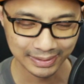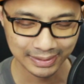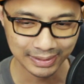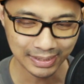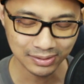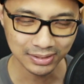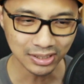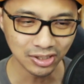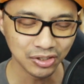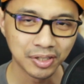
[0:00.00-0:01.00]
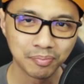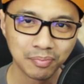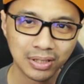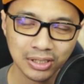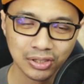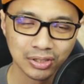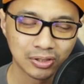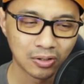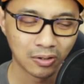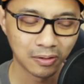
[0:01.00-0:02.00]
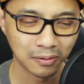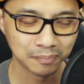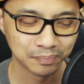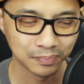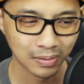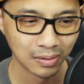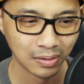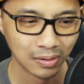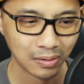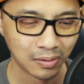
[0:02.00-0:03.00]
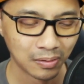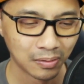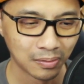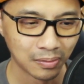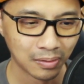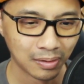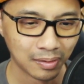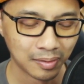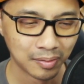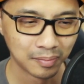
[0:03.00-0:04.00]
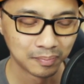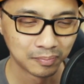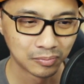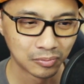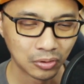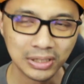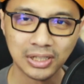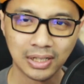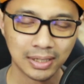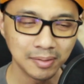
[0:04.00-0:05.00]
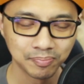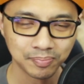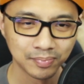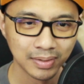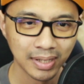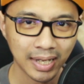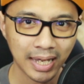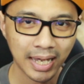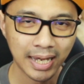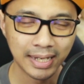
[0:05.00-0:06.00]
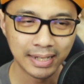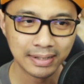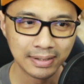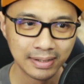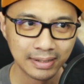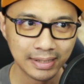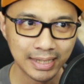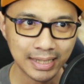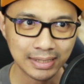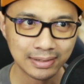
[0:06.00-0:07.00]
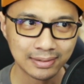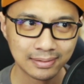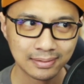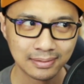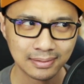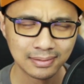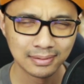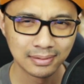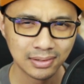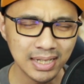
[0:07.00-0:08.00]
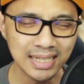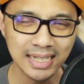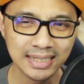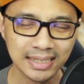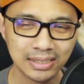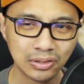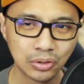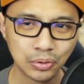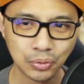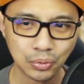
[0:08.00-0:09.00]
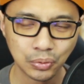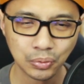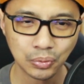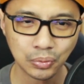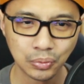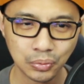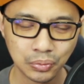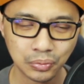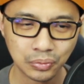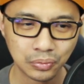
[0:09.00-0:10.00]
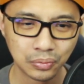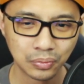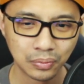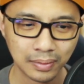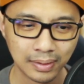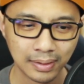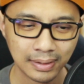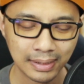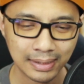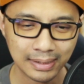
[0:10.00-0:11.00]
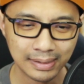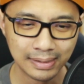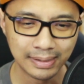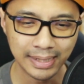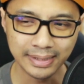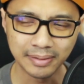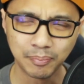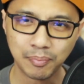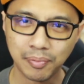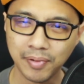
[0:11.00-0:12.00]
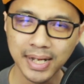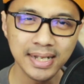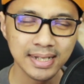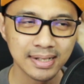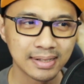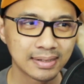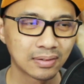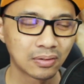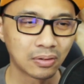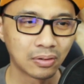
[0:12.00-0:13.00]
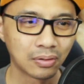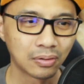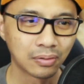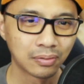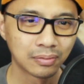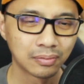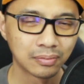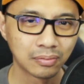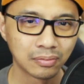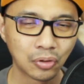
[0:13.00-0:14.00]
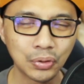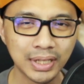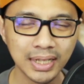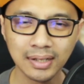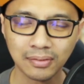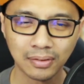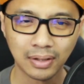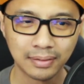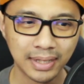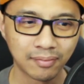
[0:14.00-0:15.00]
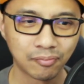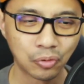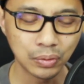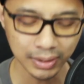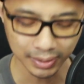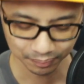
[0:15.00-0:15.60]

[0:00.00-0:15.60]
there's a dish in Malaysia called um, roti jala, and it translates into net bread or roti, uh, net roti,